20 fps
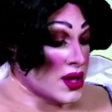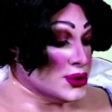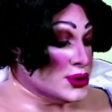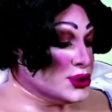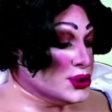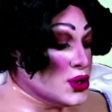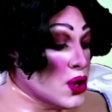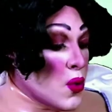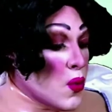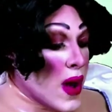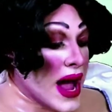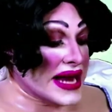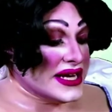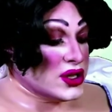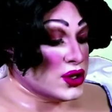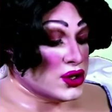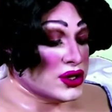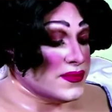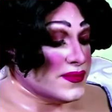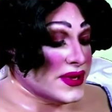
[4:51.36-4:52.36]
Snow
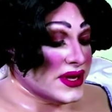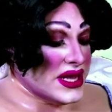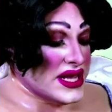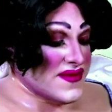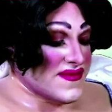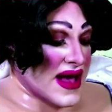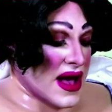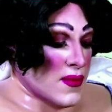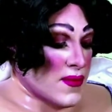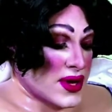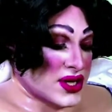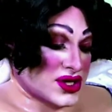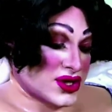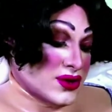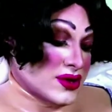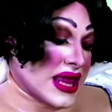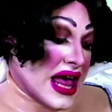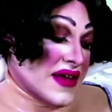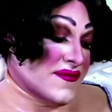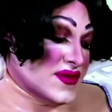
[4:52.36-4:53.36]
White couldn't believe how much
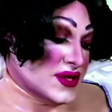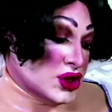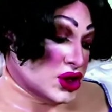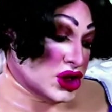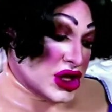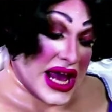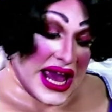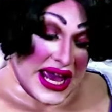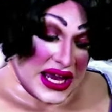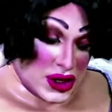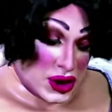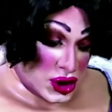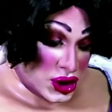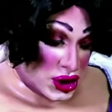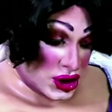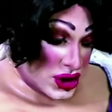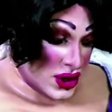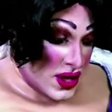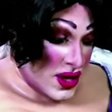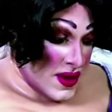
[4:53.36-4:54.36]
her life had
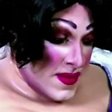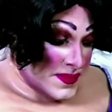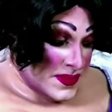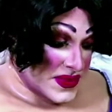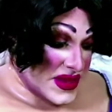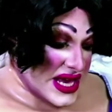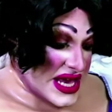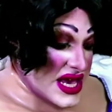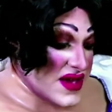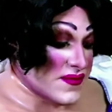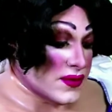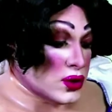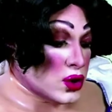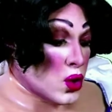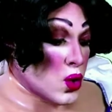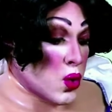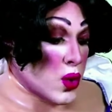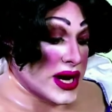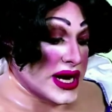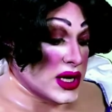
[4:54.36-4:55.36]
changed. The evil
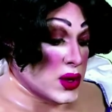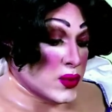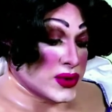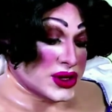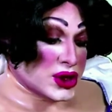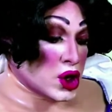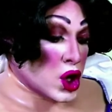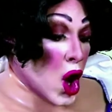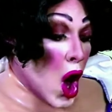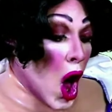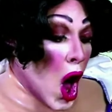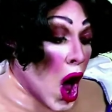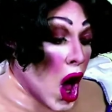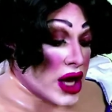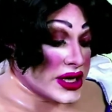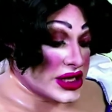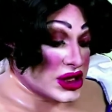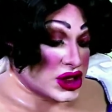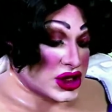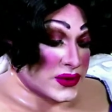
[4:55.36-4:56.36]
queen was
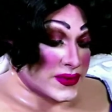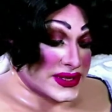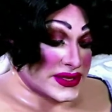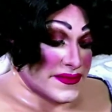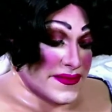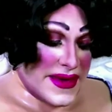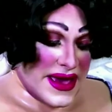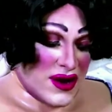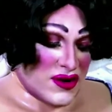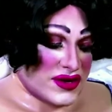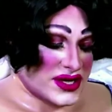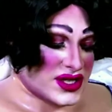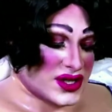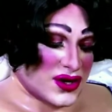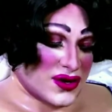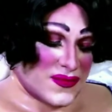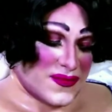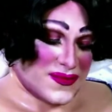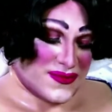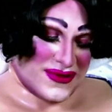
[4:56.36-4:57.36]
gone and she was married
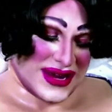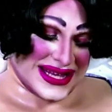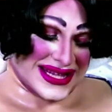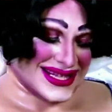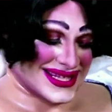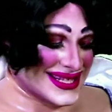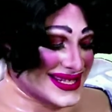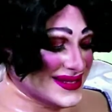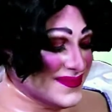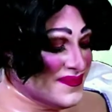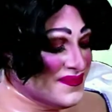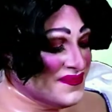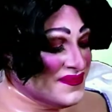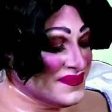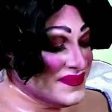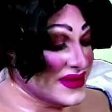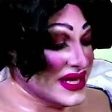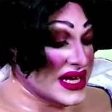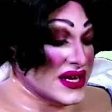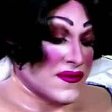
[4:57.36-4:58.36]
to her prince.
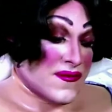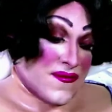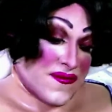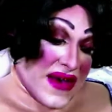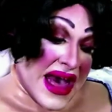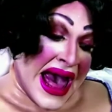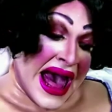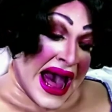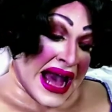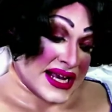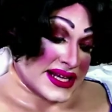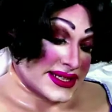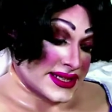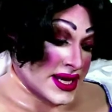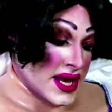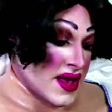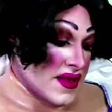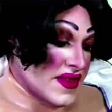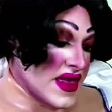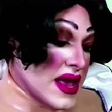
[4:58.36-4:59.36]
In
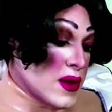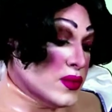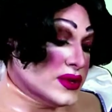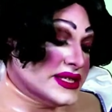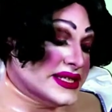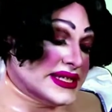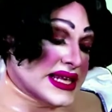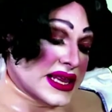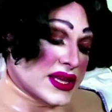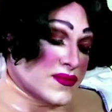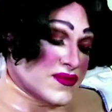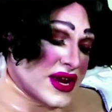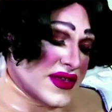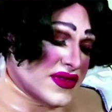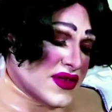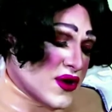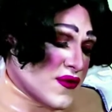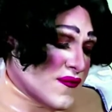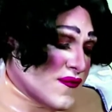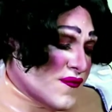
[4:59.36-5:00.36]
fact, they would
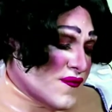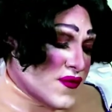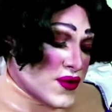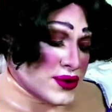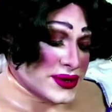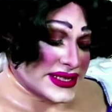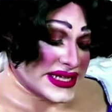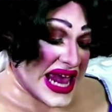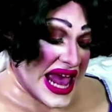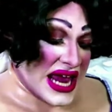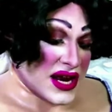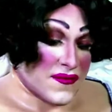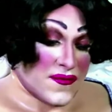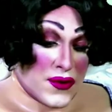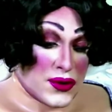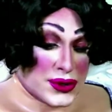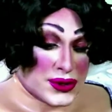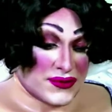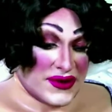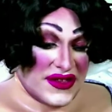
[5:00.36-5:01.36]
celebrate their first
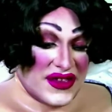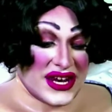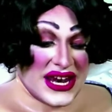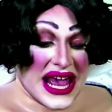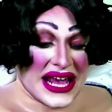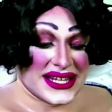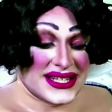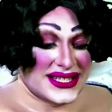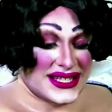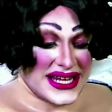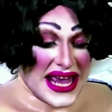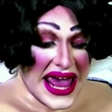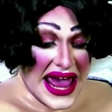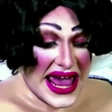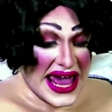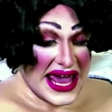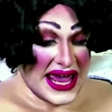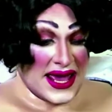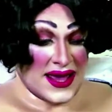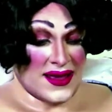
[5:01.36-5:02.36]
anniversary the next
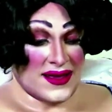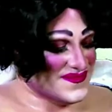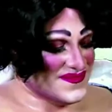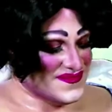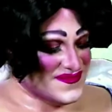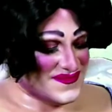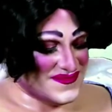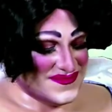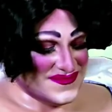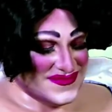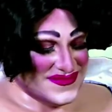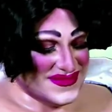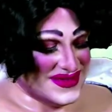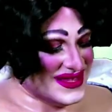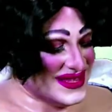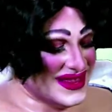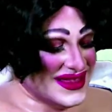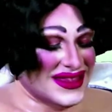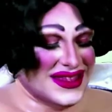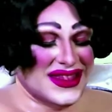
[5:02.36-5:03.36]
day.
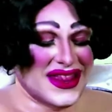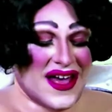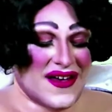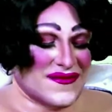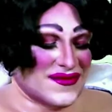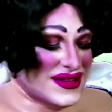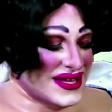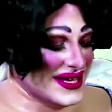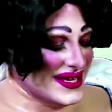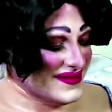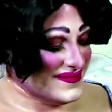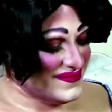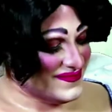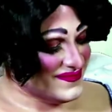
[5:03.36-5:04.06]
Lovely.